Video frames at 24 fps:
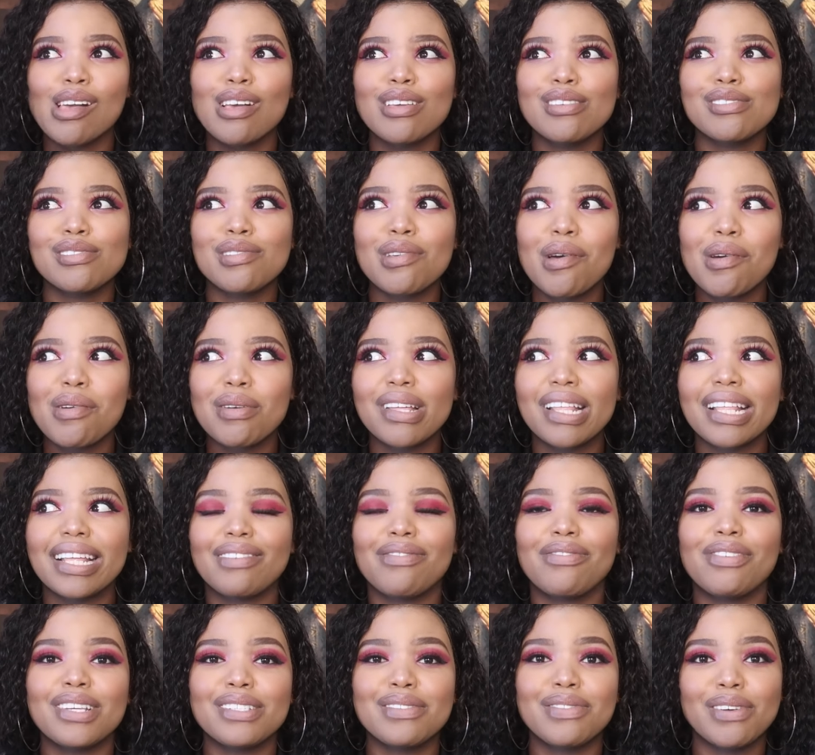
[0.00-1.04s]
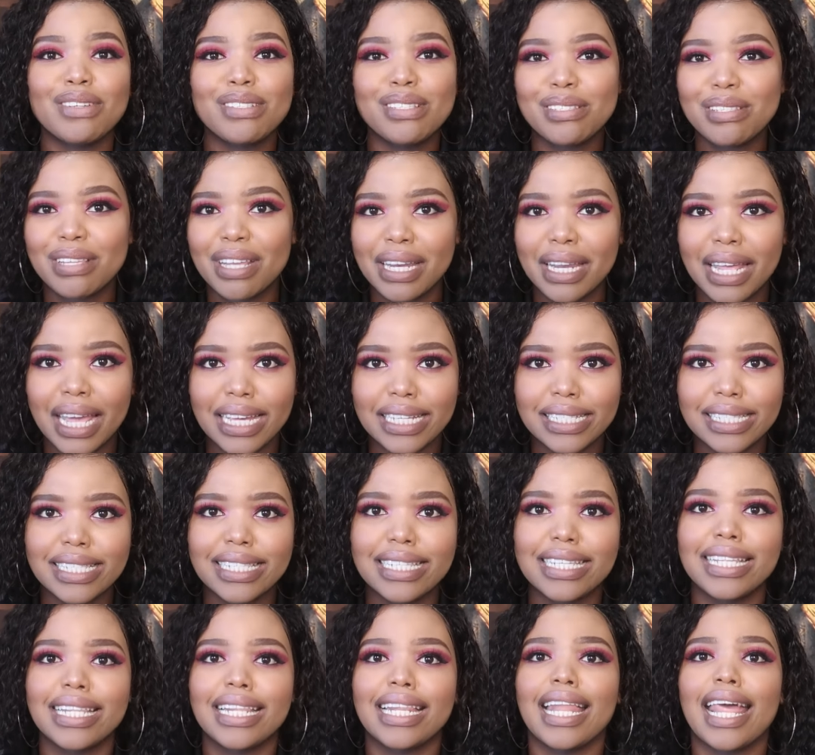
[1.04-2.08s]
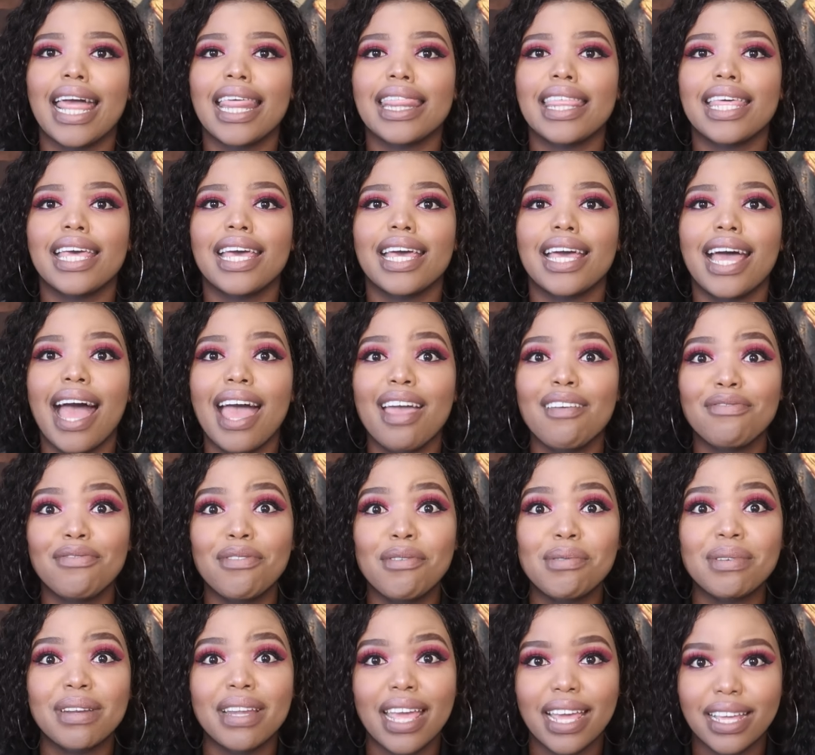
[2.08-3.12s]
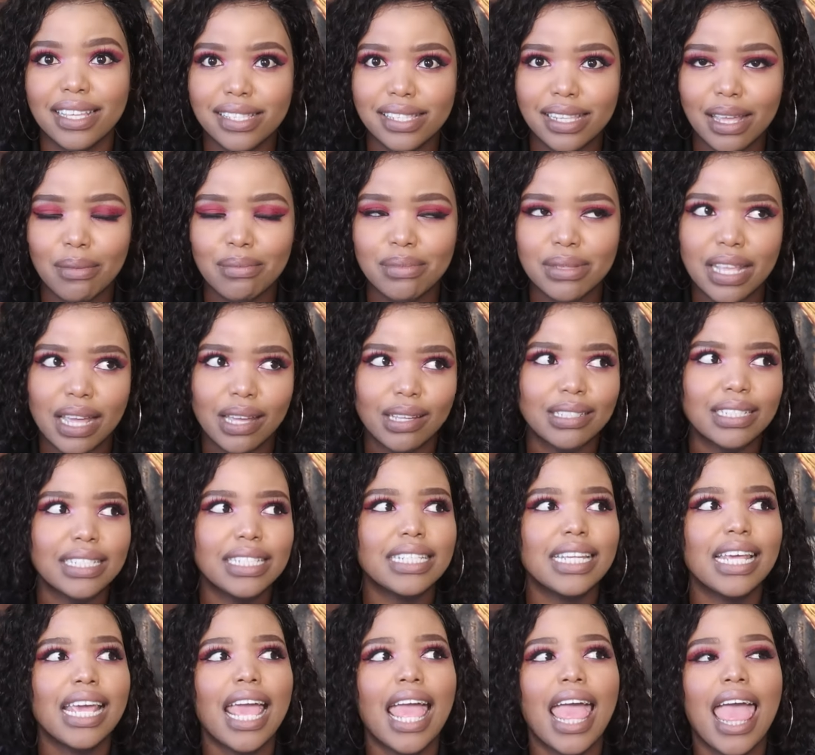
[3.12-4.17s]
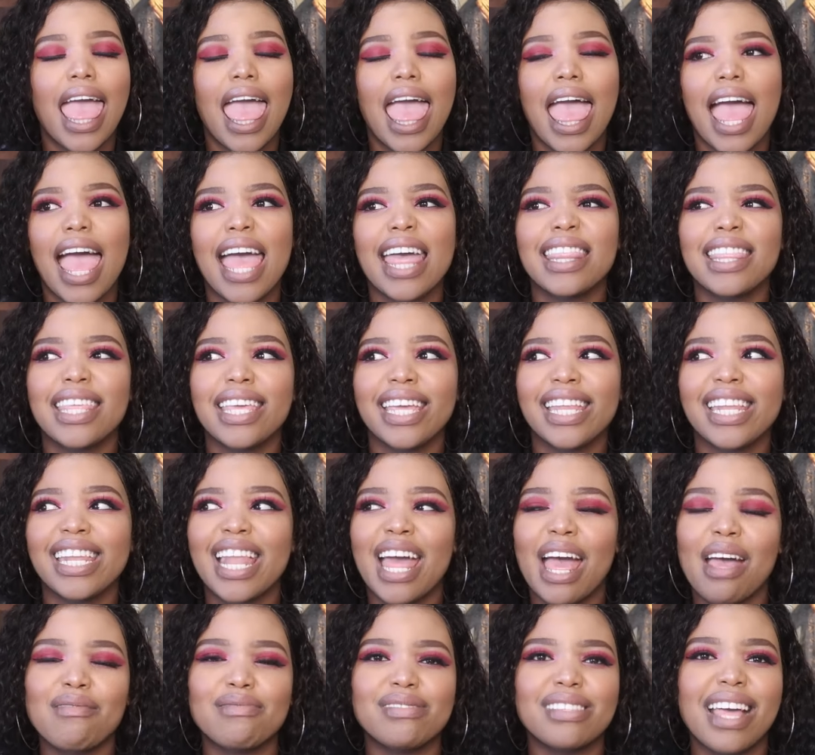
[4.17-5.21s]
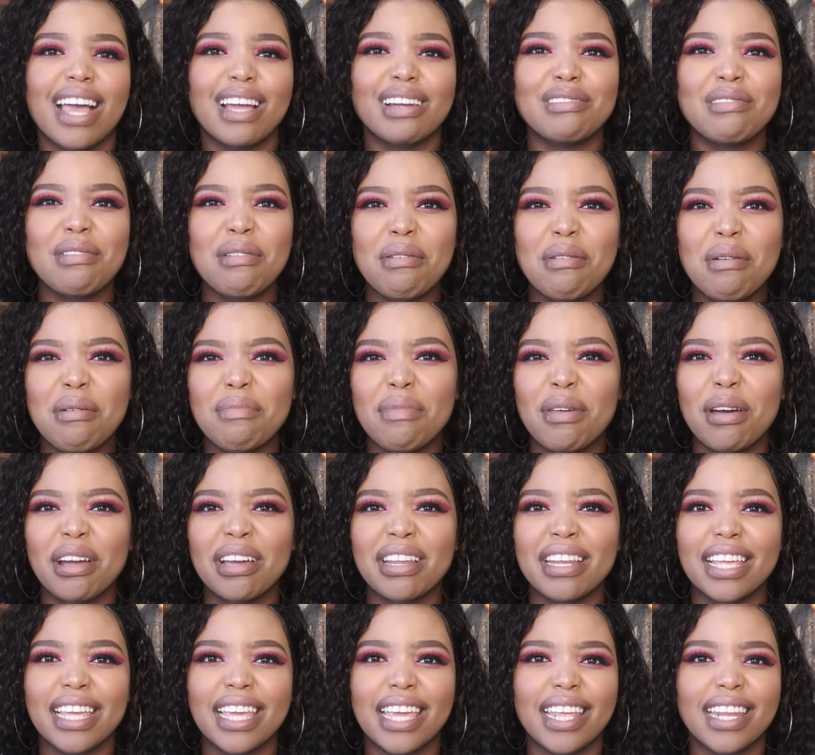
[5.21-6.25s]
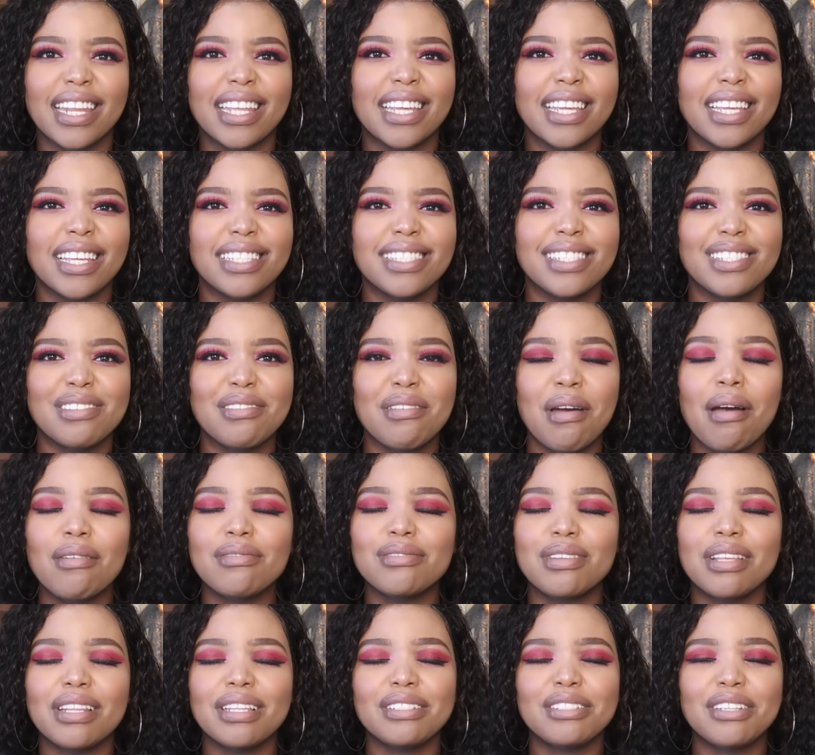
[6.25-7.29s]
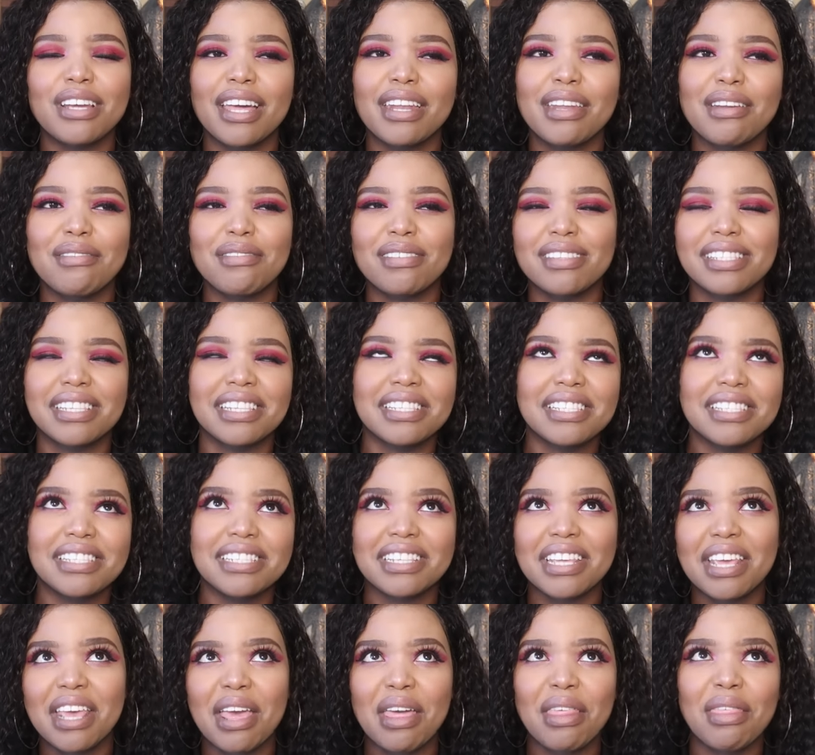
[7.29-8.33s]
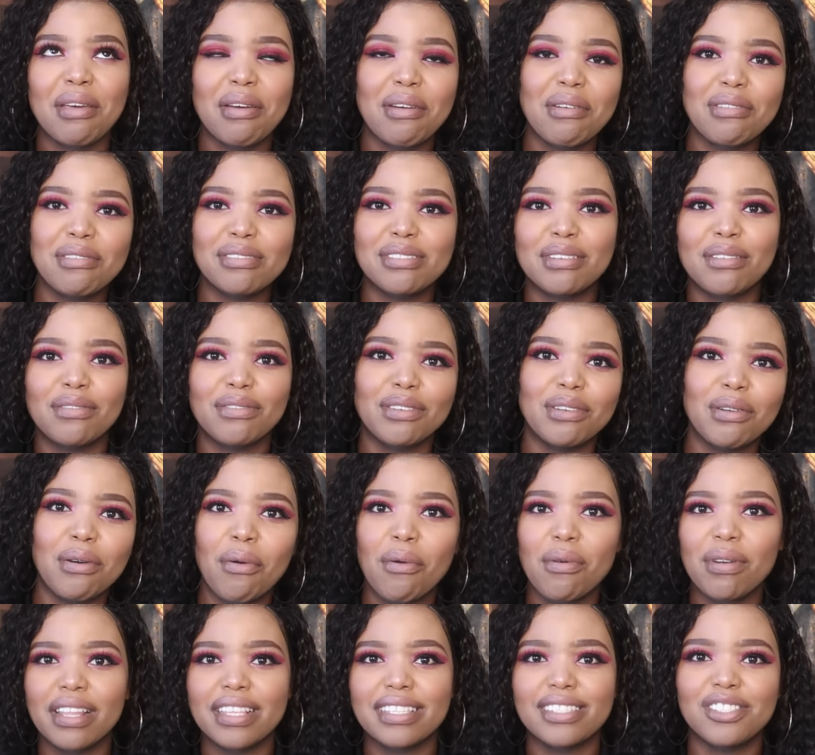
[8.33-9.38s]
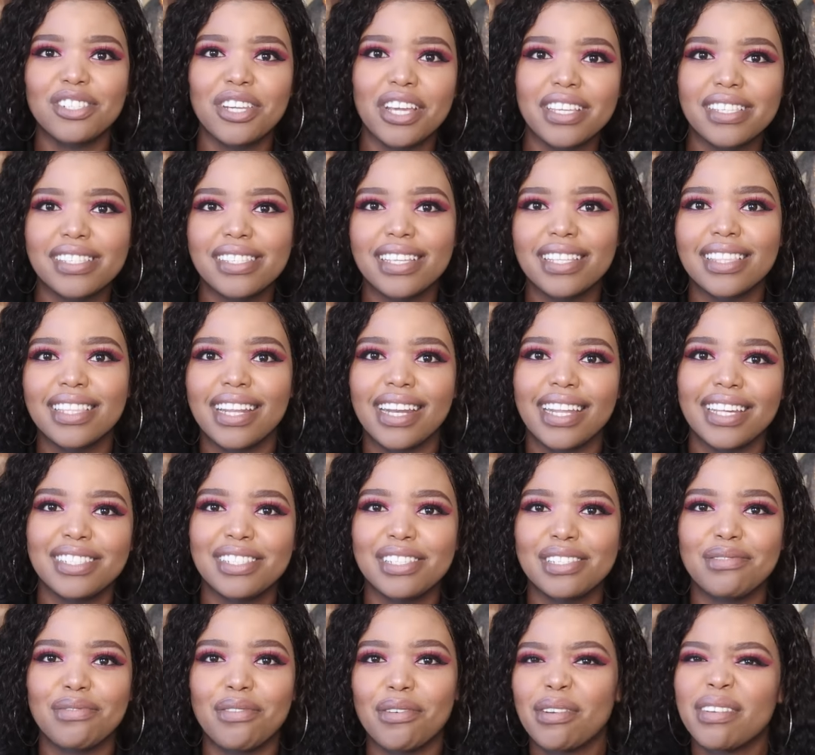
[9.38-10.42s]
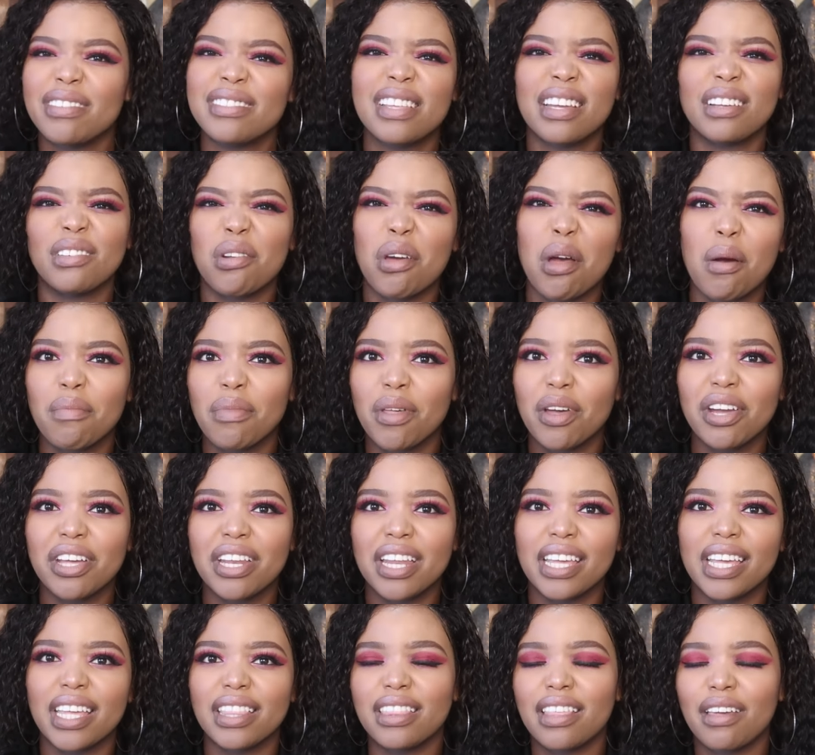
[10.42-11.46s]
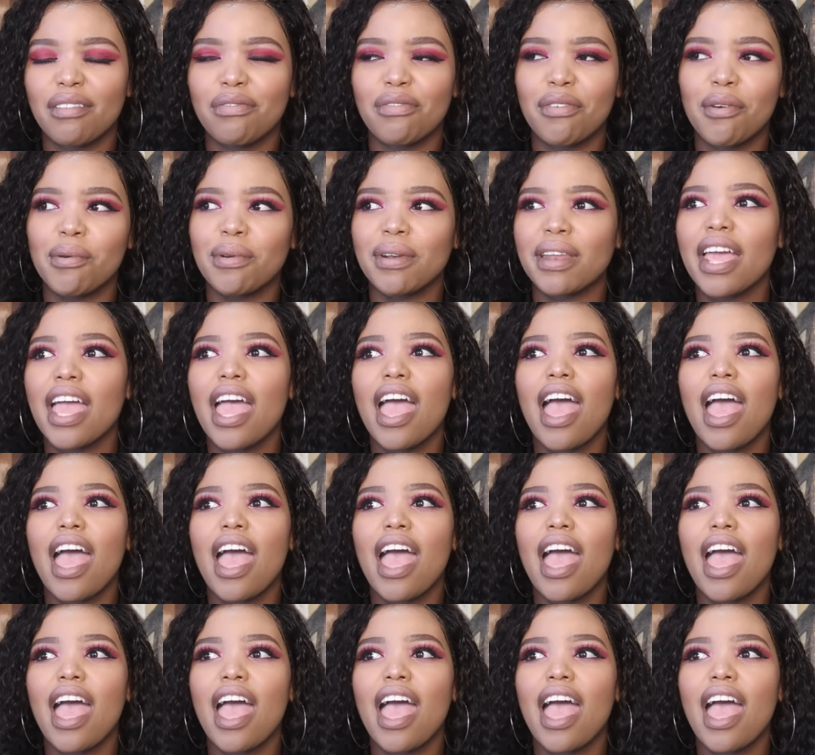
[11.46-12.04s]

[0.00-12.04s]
So fast forward to 2018, the iPhone X comes out, and then I was like, no, I'm not gonna get it, you know. I was really trying to resist the urge of, you know, always chasing the latest phone. I was like, no, I'm not gonna get that phone.